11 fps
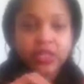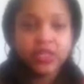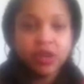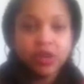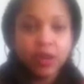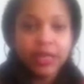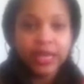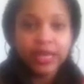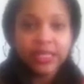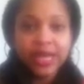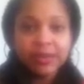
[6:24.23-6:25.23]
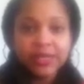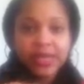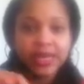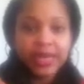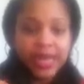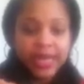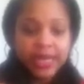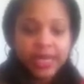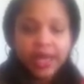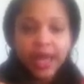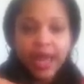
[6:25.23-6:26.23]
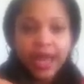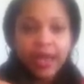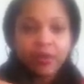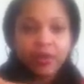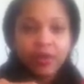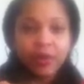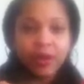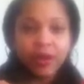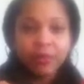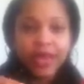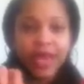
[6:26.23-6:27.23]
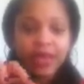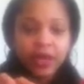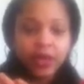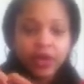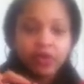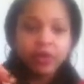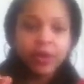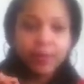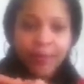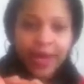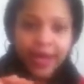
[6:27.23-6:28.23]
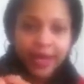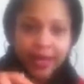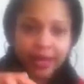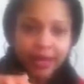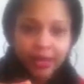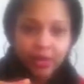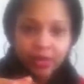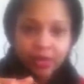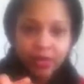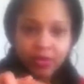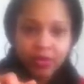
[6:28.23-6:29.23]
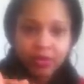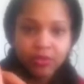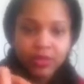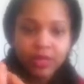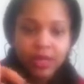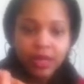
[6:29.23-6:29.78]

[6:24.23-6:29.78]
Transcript: So, a lot of times at night, I will kind of coat my cuticles